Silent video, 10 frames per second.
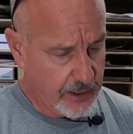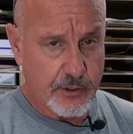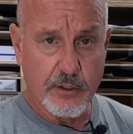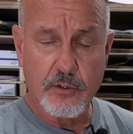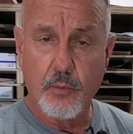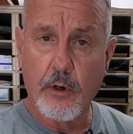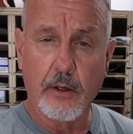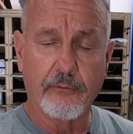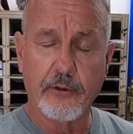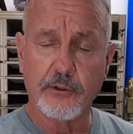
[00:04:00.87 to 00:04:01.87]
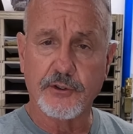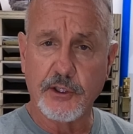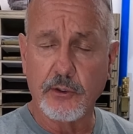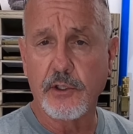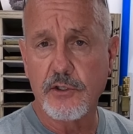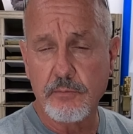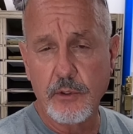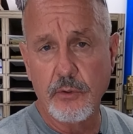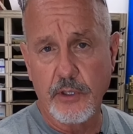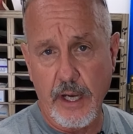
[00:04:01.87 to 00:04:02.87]
get it just where it feels silky
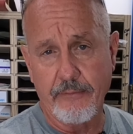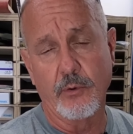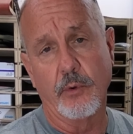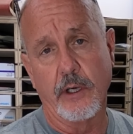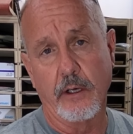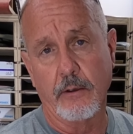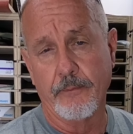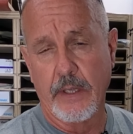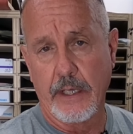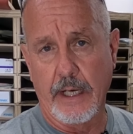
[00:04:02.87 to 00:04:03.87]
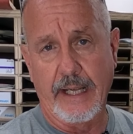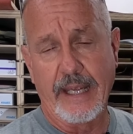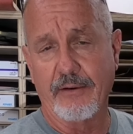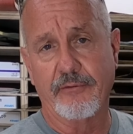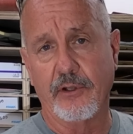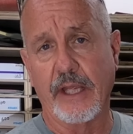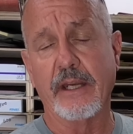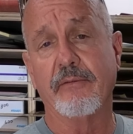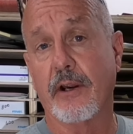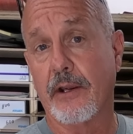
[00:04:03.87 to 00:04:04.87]
smooth everywhere, and I can't feel
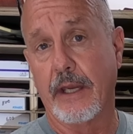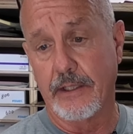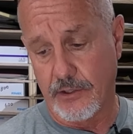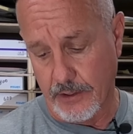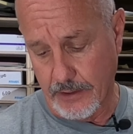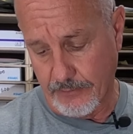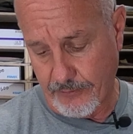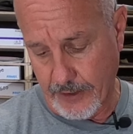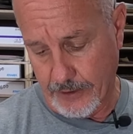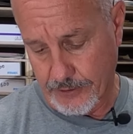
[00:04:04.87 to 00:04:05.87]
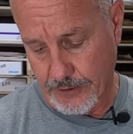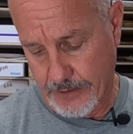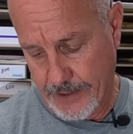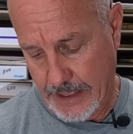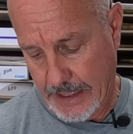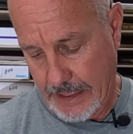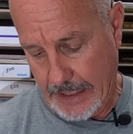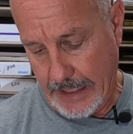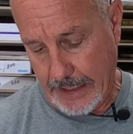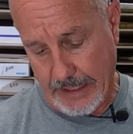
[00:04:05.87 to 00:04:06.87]
any variation in the finish.
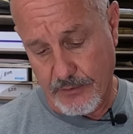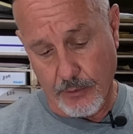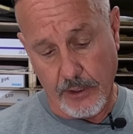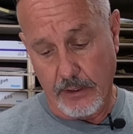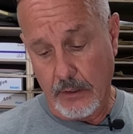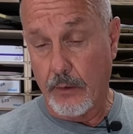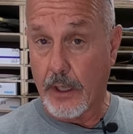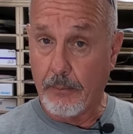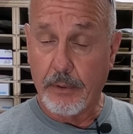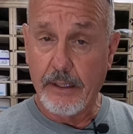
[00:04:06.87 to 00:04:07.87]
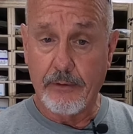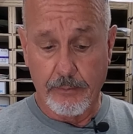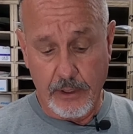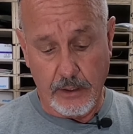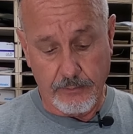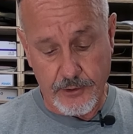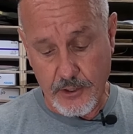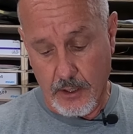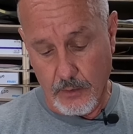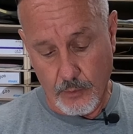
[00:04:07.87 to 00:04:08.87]
And that's what we're going to do. And I believe I'm going to
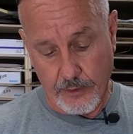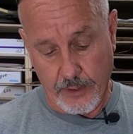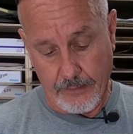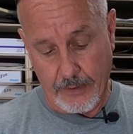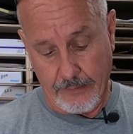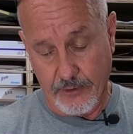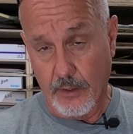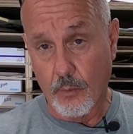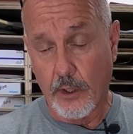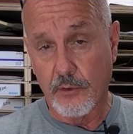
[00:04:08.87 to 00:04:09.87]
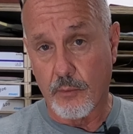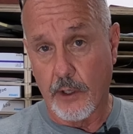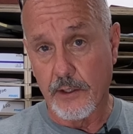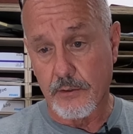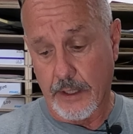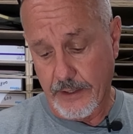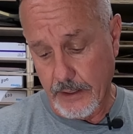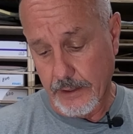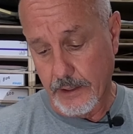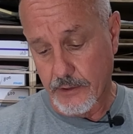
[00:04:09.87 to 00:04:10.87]
start with, I've done 120, so I
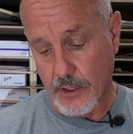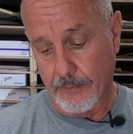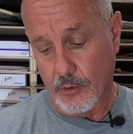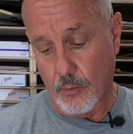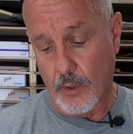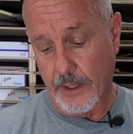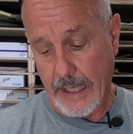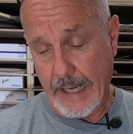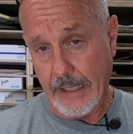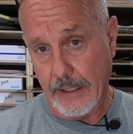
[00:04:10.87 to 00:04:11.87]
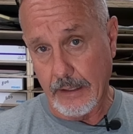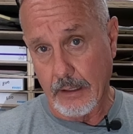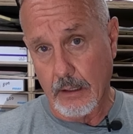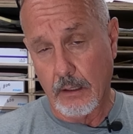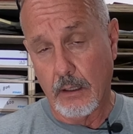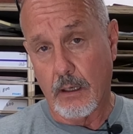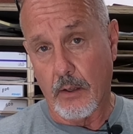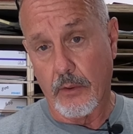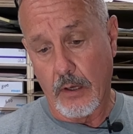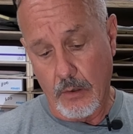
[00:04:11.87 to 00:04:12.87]
think I'm going to jump to 180.
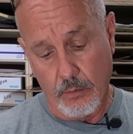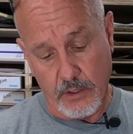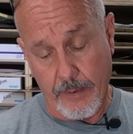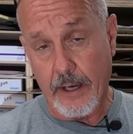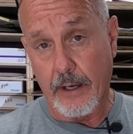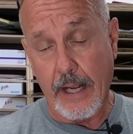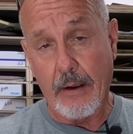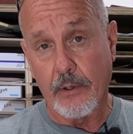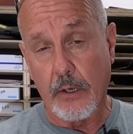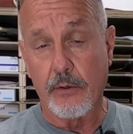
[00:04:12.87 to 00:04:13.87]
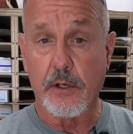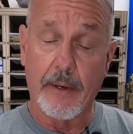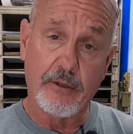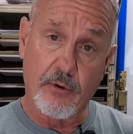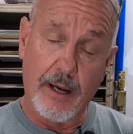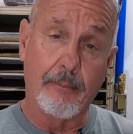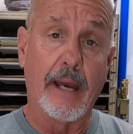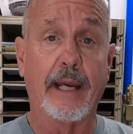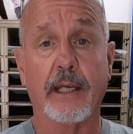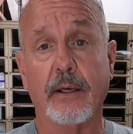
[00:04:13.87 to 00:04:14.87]
Although, depending on how it goes, I may drop
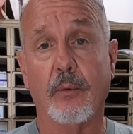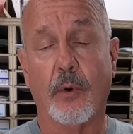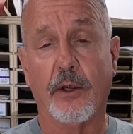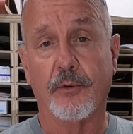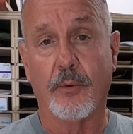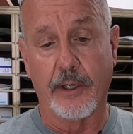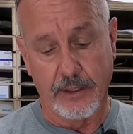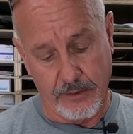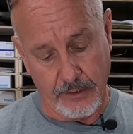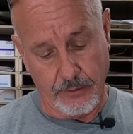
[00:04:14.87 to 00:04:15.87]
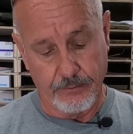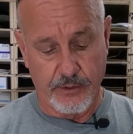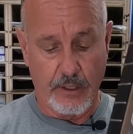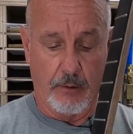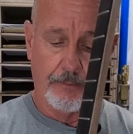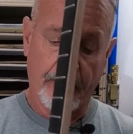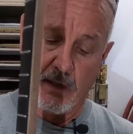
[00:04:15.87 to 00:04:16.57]
back and hit 122. So,